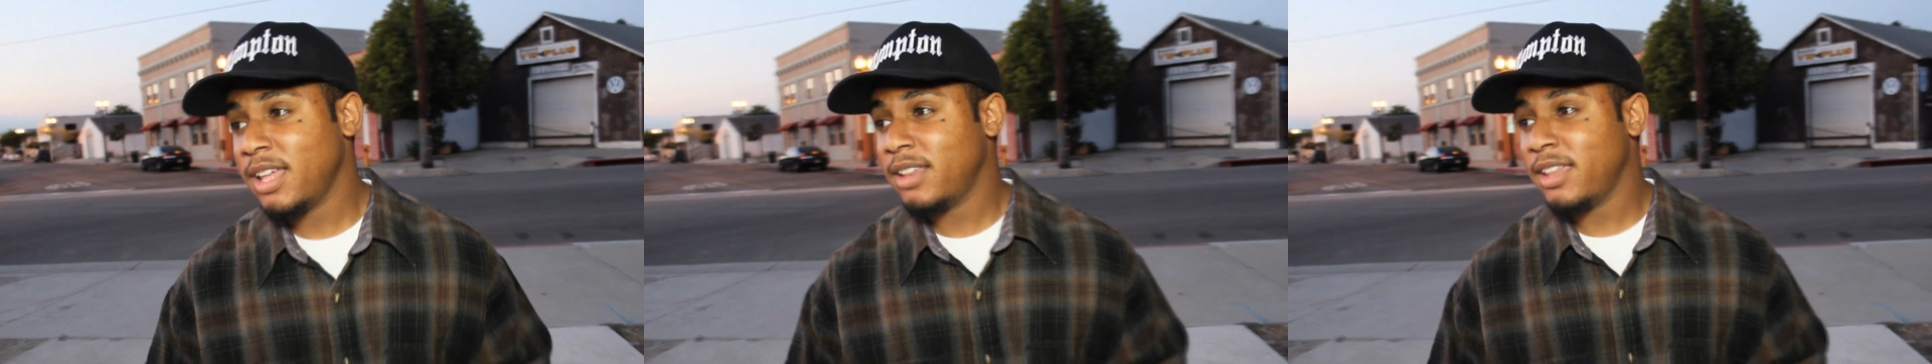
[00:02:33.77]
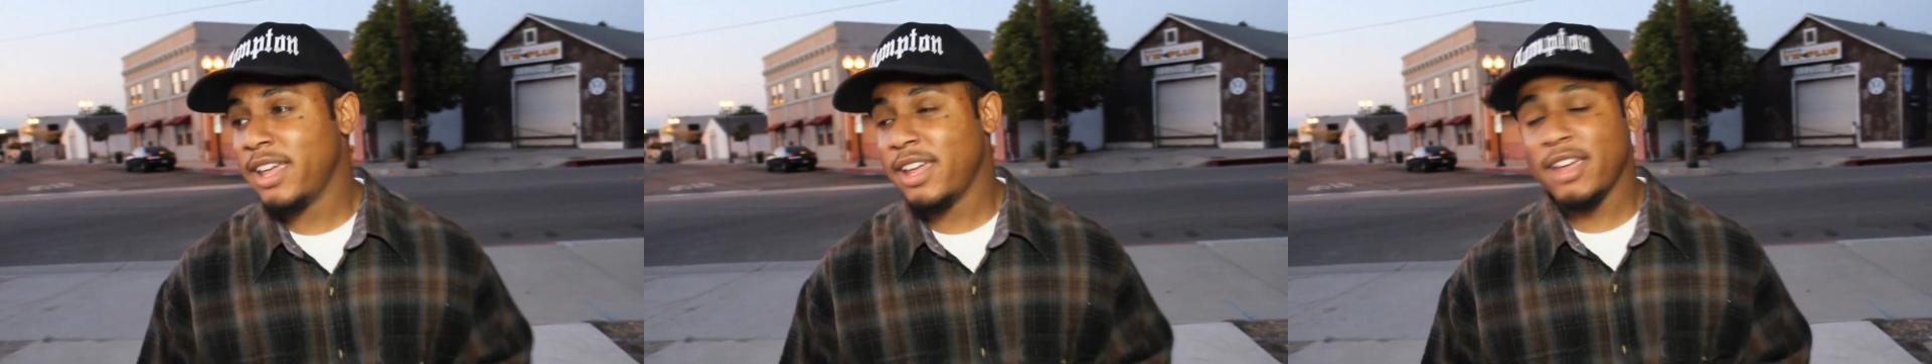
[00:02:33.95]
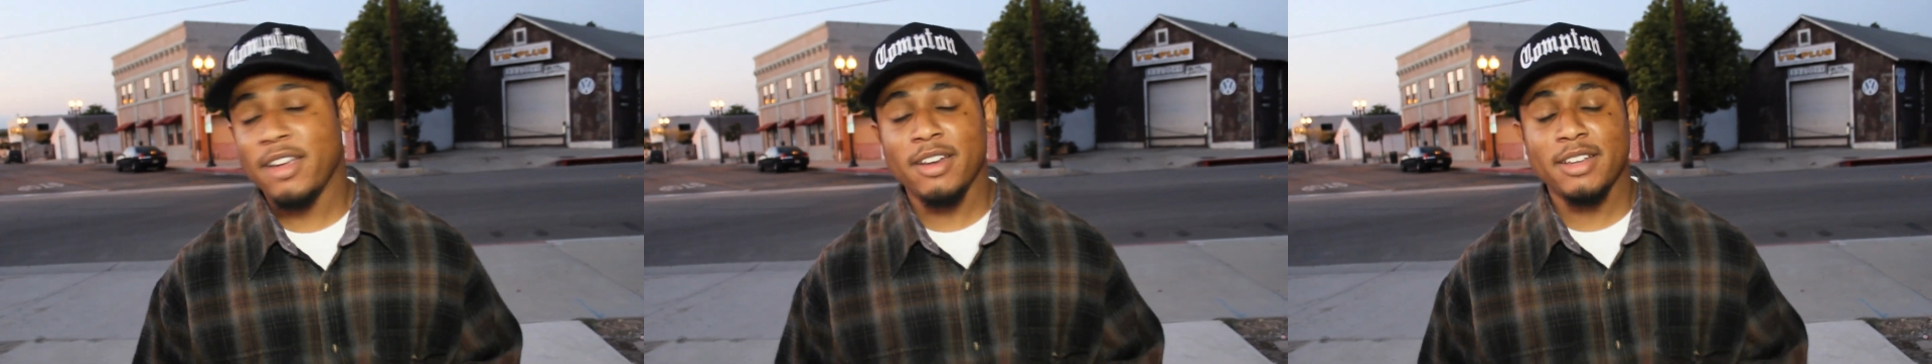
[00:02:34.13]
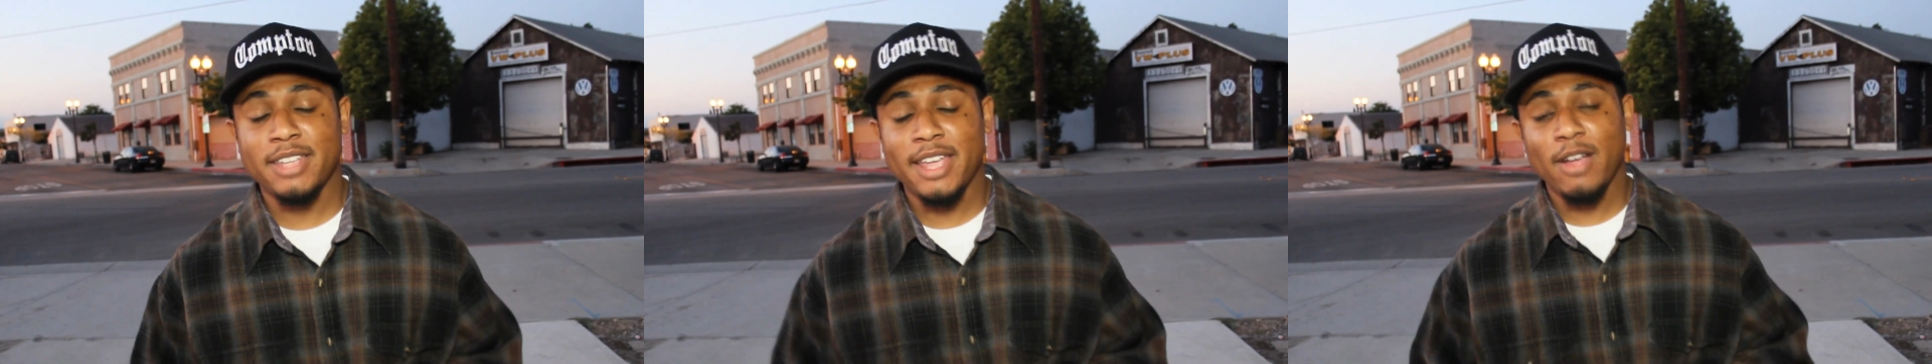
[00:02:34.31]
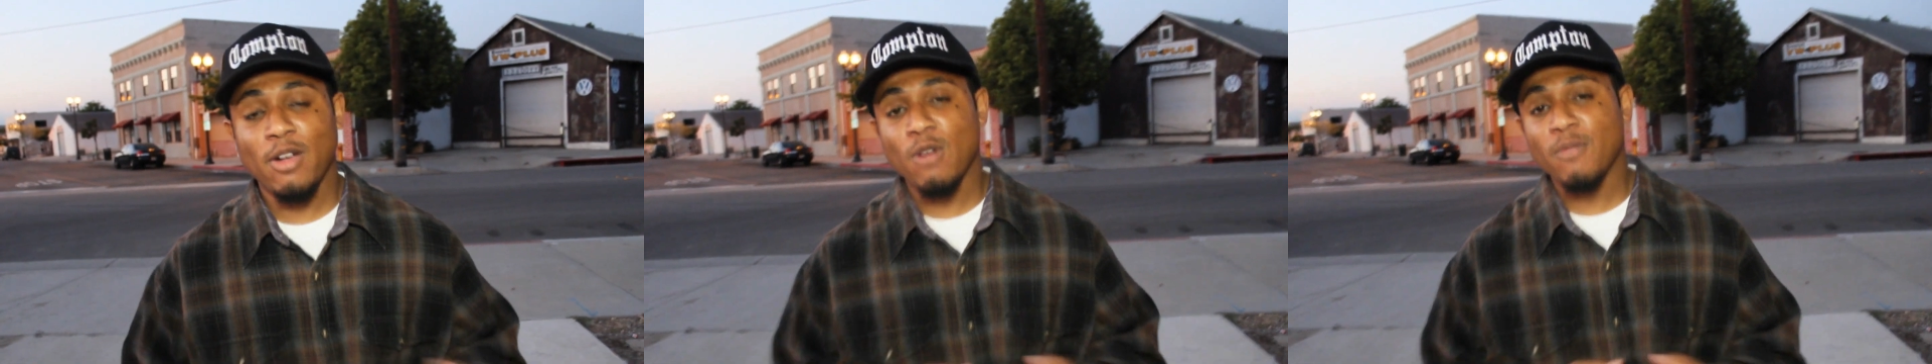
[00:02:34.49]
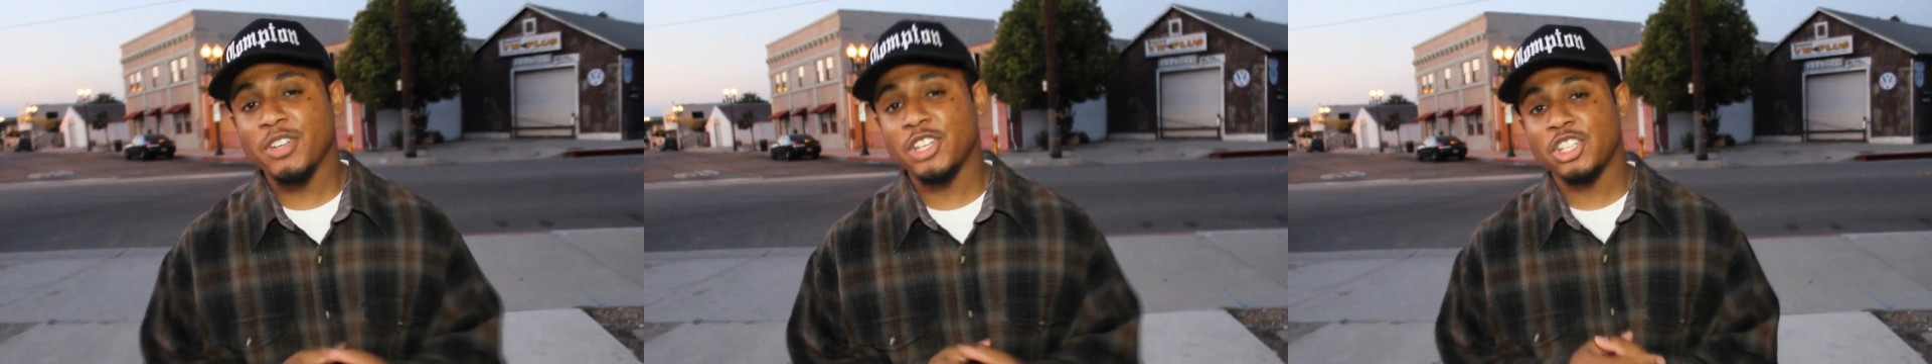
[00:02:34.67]
They're here to take
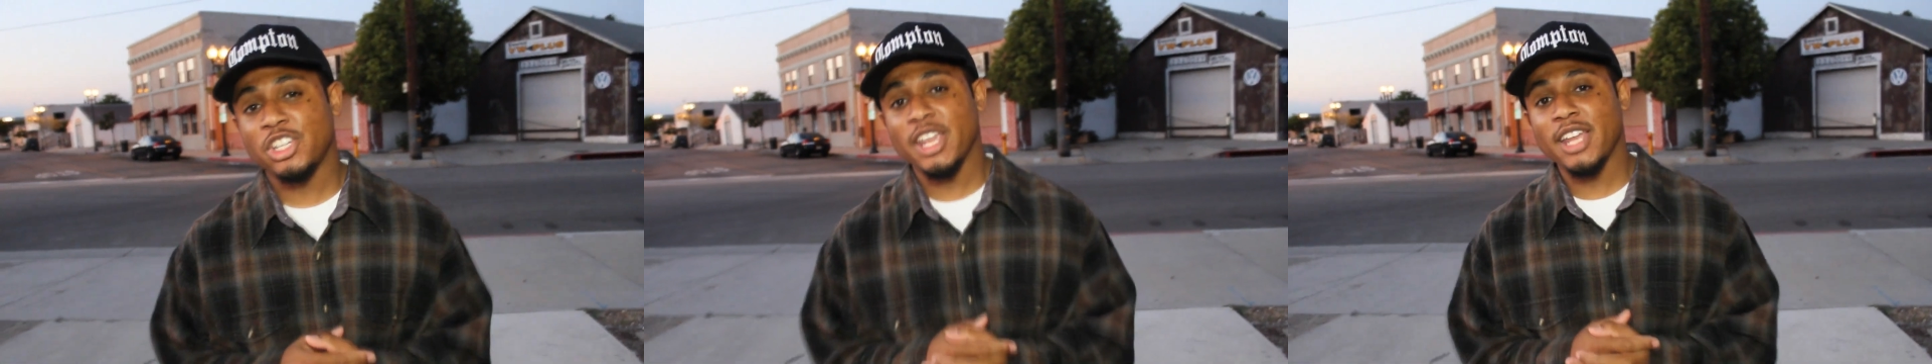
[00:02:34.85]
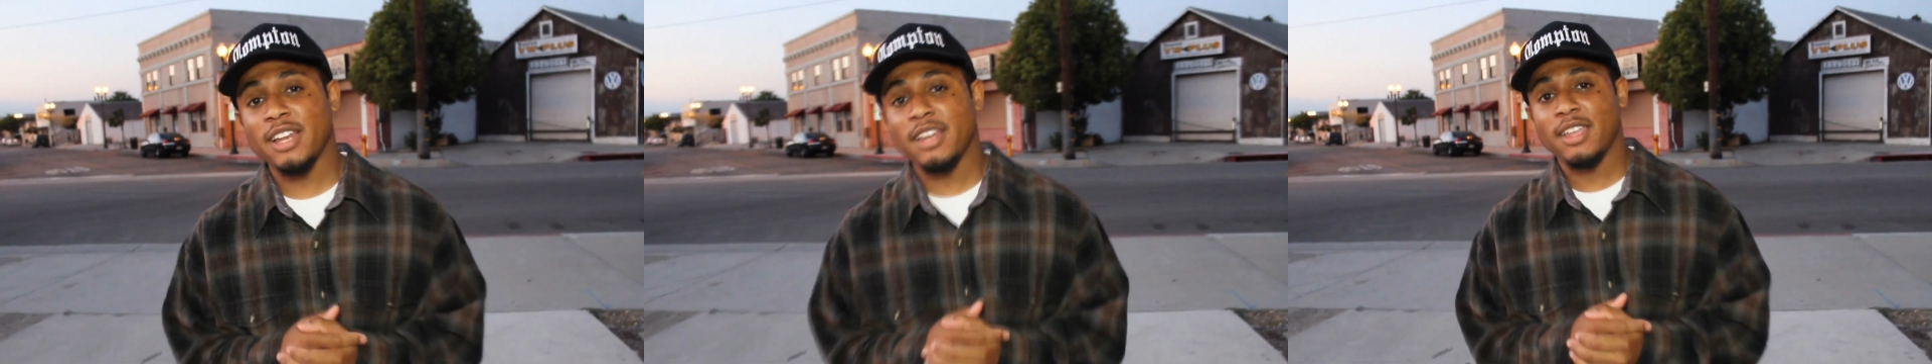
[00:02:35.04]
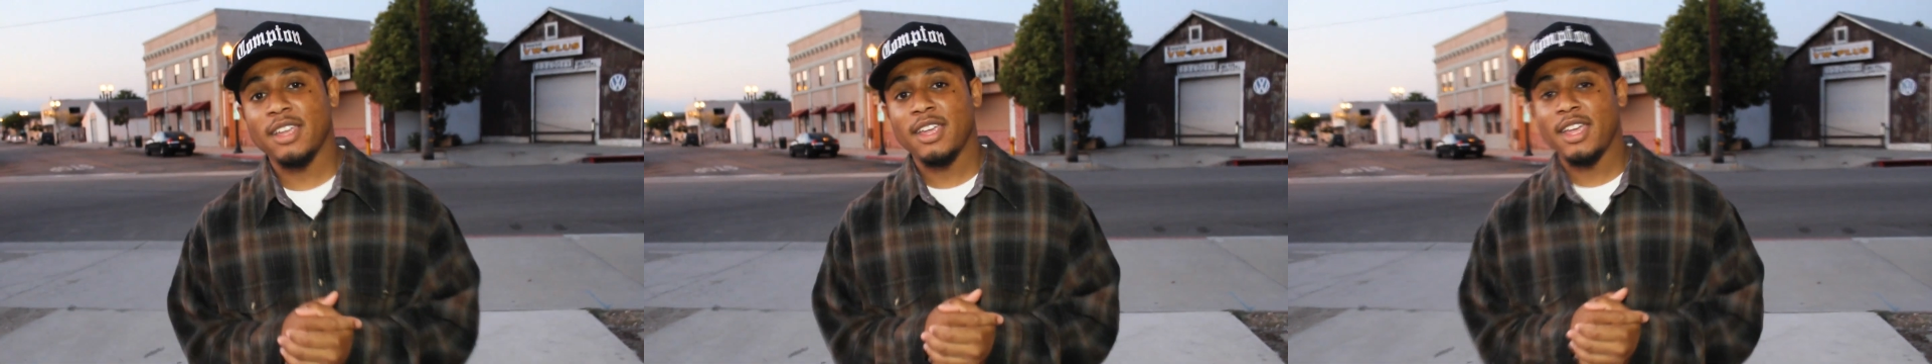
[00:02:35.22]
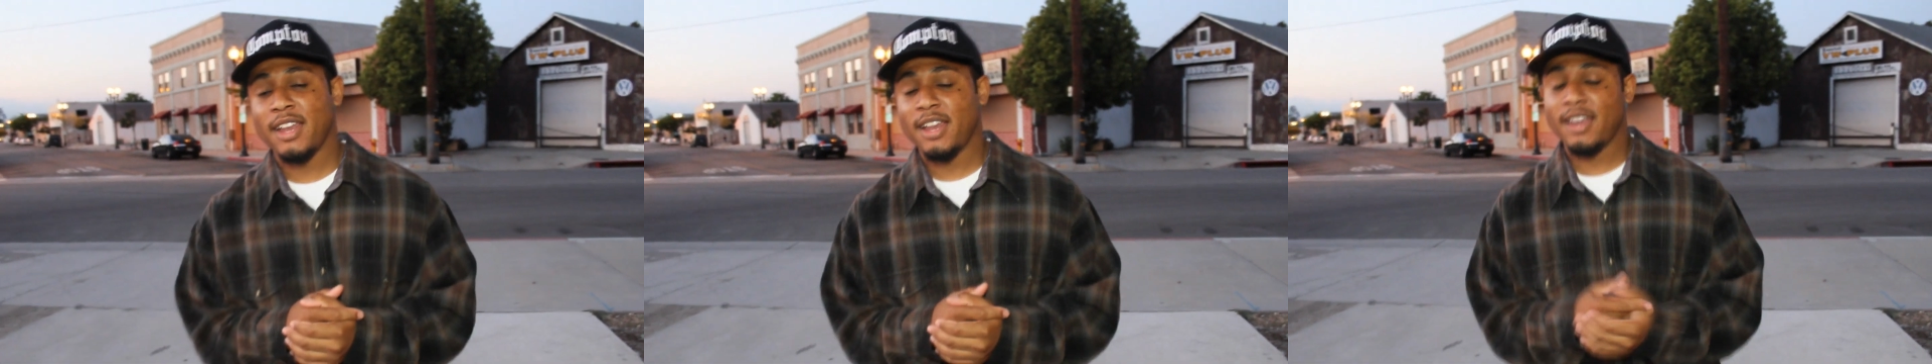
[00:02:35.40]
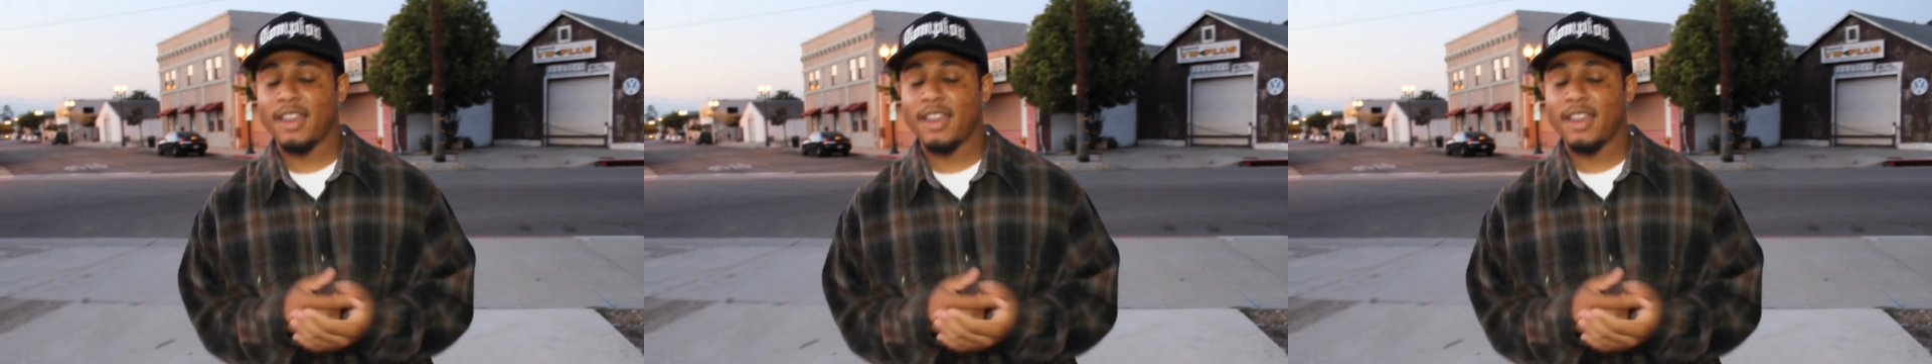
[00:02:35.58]
over shit in a